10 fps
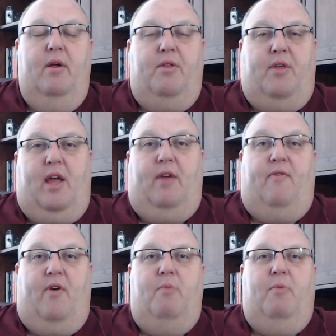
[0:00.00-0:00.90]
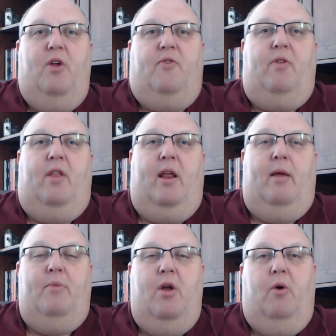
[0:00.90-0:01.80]
Thank you very much for letting
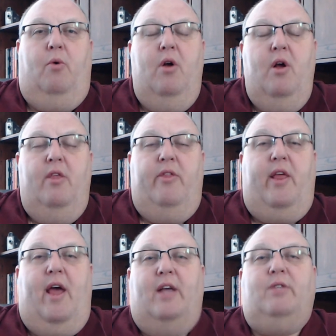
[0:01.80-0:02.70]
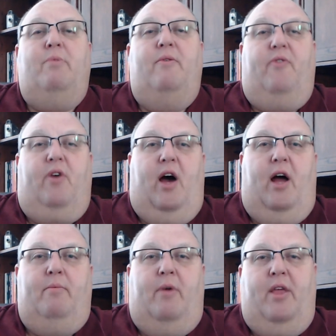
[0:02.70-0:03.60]
him know that he hasn't been
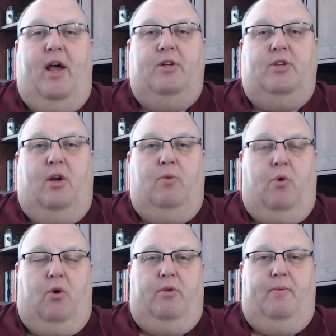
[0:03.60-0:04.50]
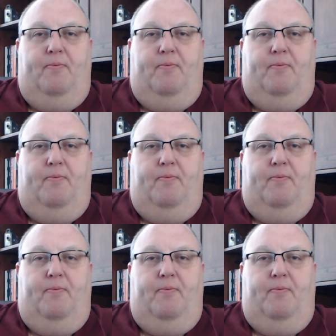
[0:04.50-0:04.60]
forgotten by the outside world.